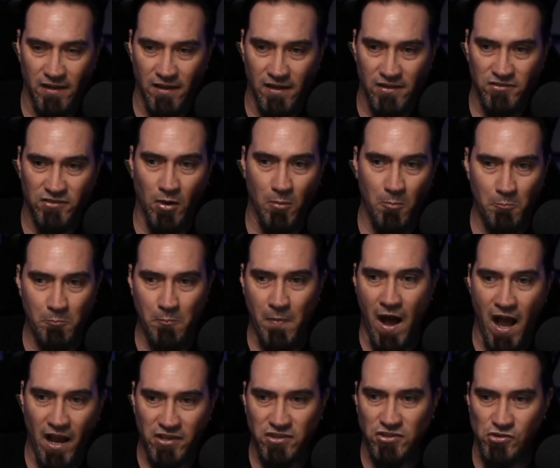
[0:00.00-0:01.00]
to
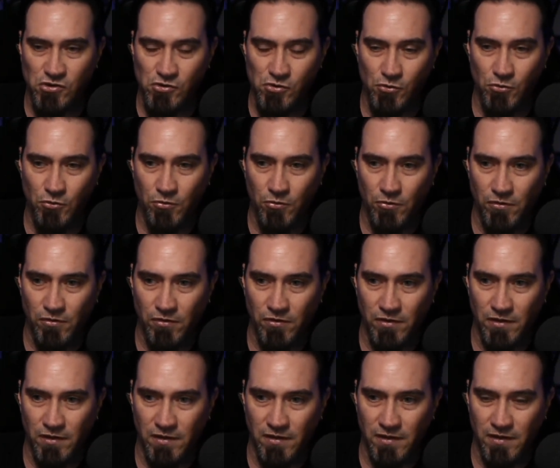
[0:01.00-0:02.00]
mock you.
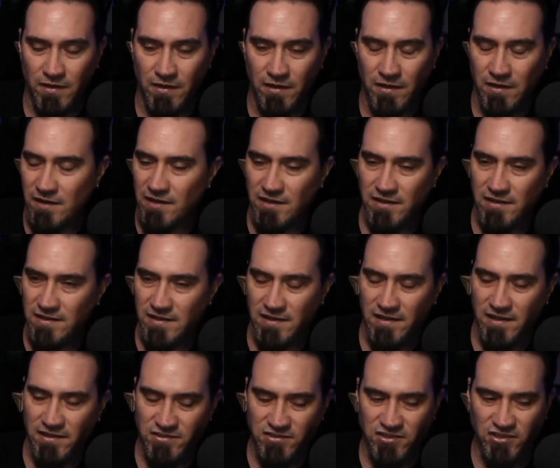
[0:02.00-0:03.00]

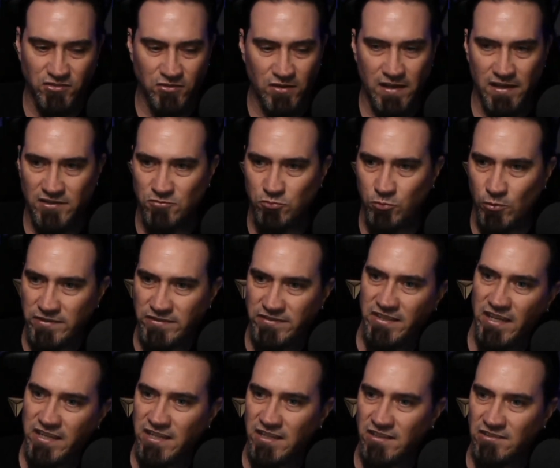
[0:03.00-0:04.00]
It's
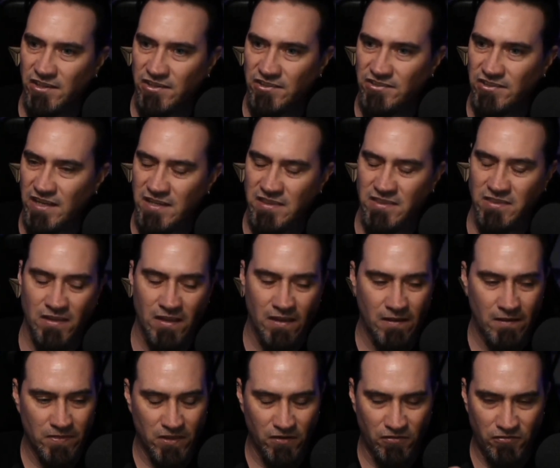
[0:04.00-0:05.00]
ridiculous. And
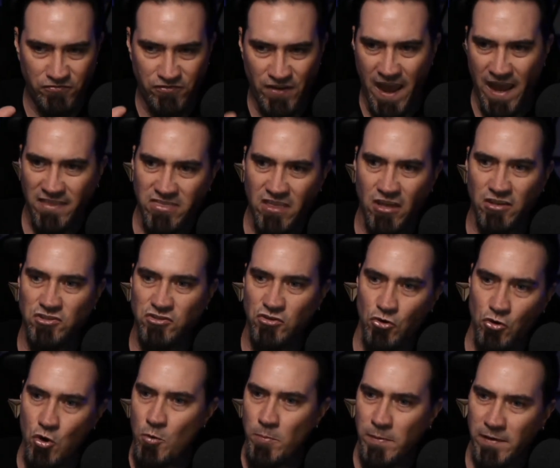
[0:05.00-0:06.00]
the fact that
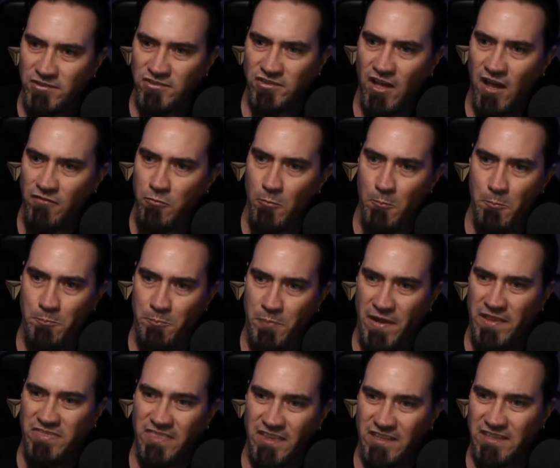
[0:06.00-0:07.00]
Ubisoft
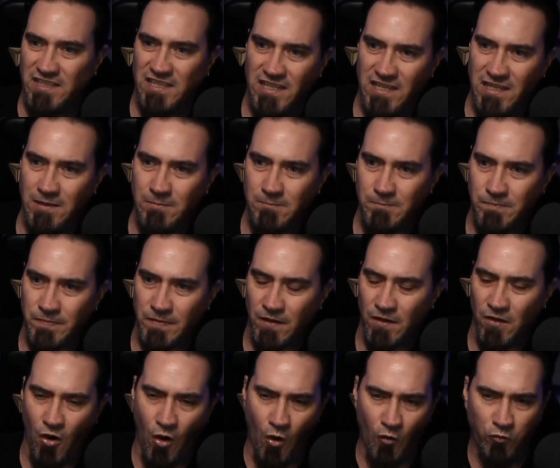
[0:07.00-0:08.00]
bent the knee
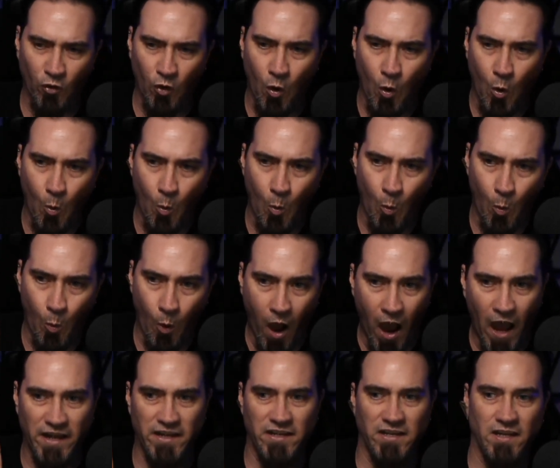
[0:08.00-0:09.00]
over
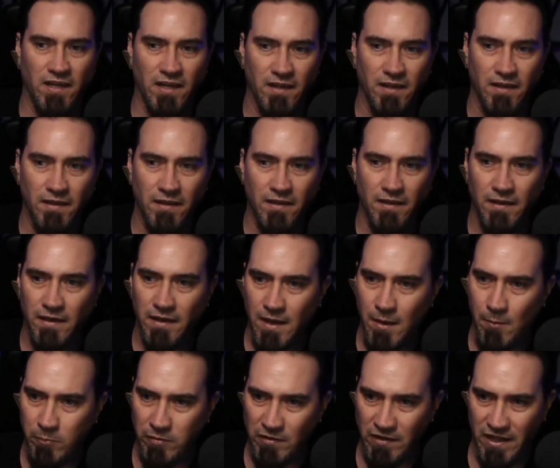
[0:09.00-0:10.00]
one
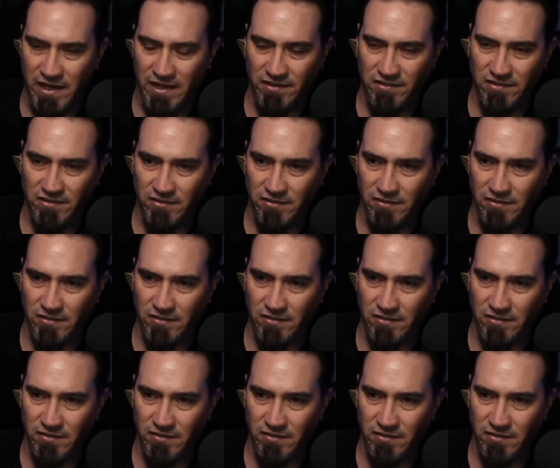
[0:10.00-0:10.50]
complaint,